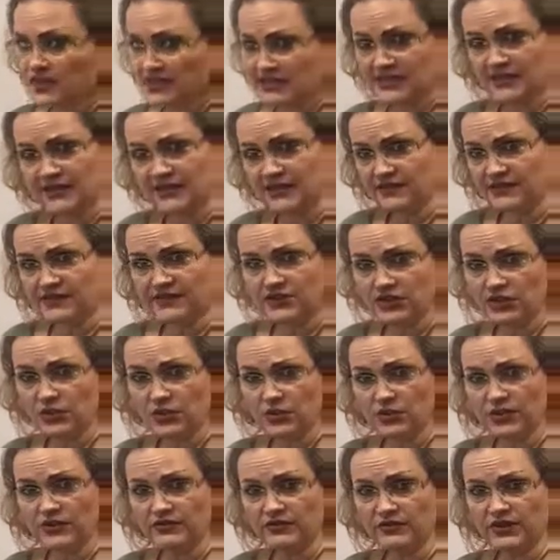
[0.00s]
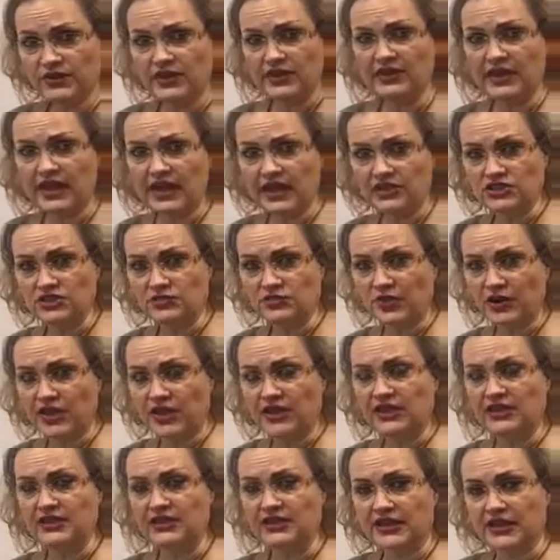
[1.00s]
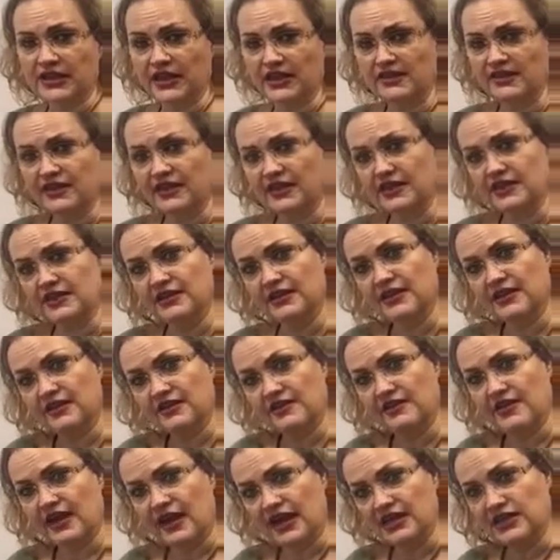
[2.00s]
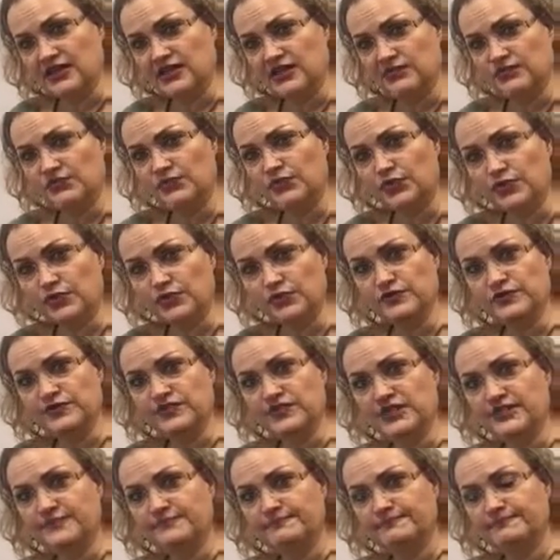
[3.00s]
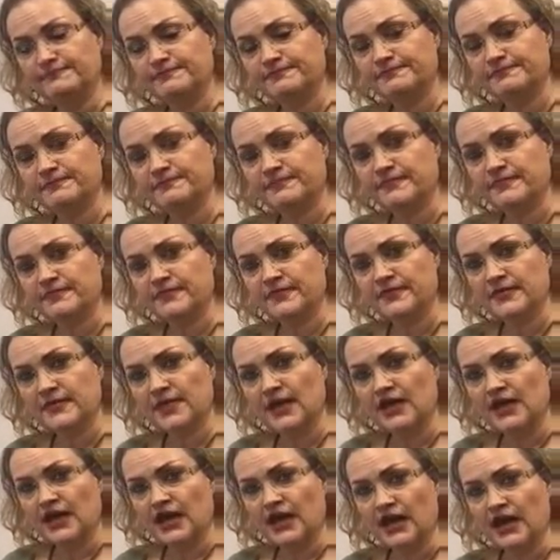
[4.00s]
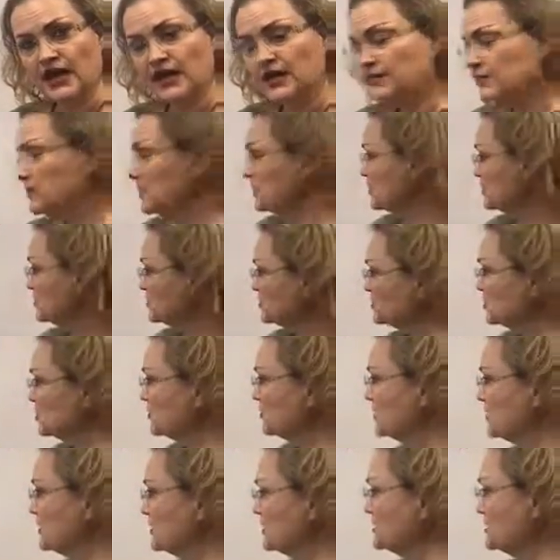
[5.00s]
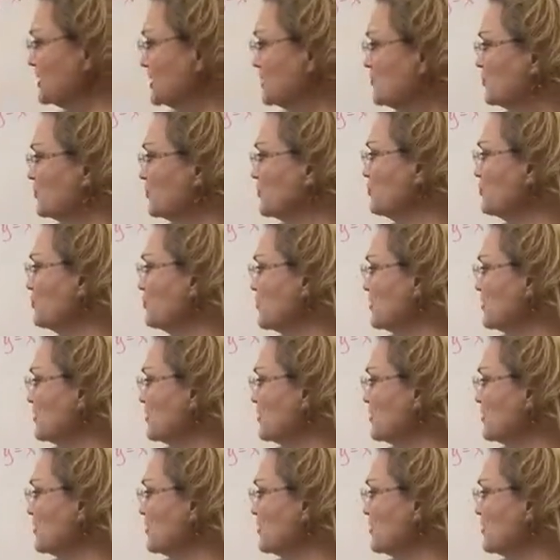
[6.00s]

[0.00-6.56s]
see if it's equivalent algebraically, and then that proves it. Let me show you an example of